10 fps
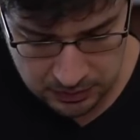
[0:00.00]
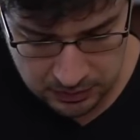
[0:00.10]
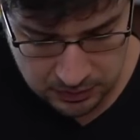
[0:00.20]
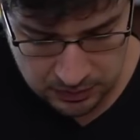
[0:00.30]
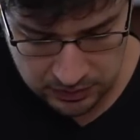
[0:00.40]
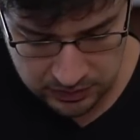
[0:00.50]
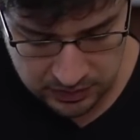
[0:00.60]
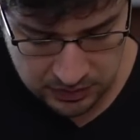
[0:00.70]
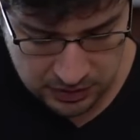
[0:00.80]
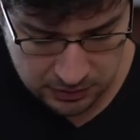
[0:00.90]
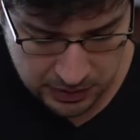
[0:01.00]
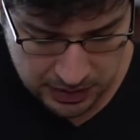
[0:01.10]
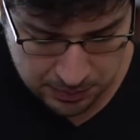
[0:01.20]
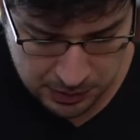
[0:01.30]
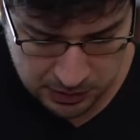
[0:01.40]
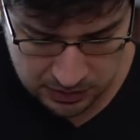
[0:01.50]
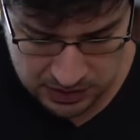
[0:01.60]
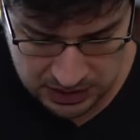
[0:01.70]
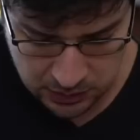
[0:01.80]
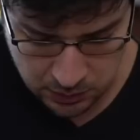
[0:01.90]
It's still not great, but
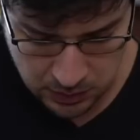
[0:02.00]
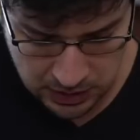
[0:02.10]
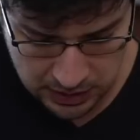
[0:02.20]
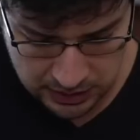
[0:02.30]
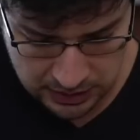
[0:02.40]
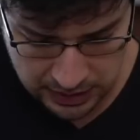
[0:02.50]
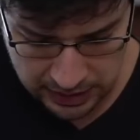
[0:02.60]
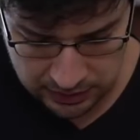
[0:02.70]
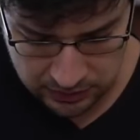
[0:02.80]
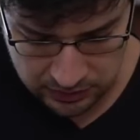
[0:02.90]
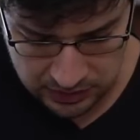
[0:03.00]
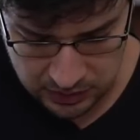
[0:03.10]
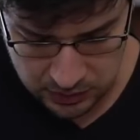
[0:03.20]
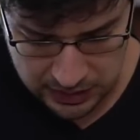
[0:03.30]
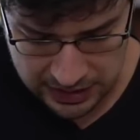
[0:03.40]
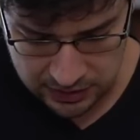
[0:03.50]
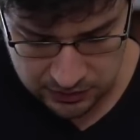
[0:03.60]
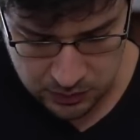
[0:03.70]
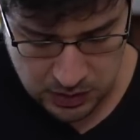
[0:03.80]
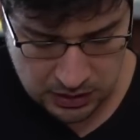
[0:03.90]
0, 1 and 0,
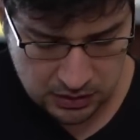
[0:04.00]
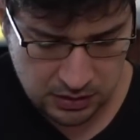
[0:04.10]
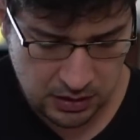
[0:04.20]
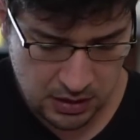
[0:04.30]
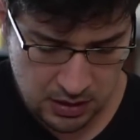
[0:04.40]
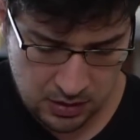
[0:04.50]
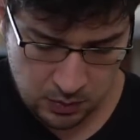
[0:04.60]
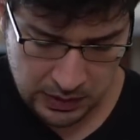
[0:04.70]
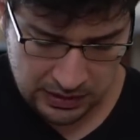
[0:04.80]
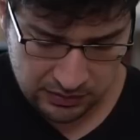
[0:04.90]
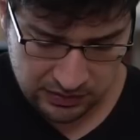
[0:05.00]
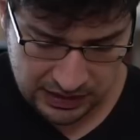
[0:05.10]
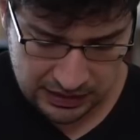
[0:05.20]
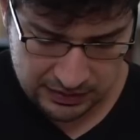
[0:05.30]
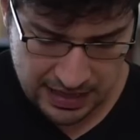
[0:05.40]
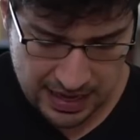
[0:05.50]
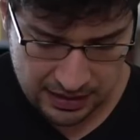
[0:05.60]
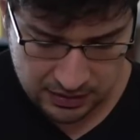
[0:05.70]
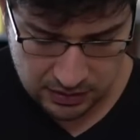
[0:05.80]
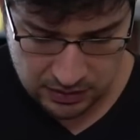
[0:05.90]
-1. We can see
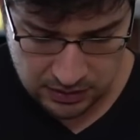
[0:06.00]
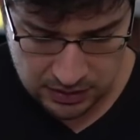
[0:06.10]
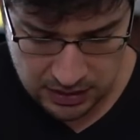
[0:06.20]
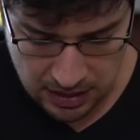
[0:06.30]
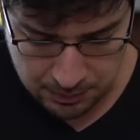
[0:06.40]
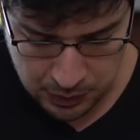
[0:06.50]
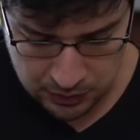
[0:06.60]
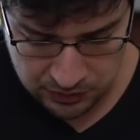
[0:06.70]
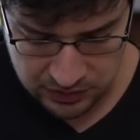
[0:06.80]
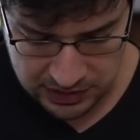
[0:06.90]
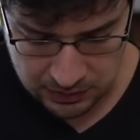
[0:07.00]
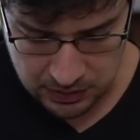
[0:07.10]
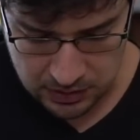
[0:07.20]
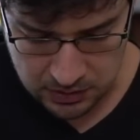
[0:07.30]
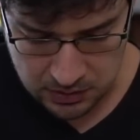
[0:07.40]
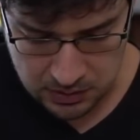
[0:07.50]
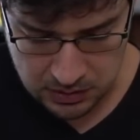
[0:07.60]
that the number 0,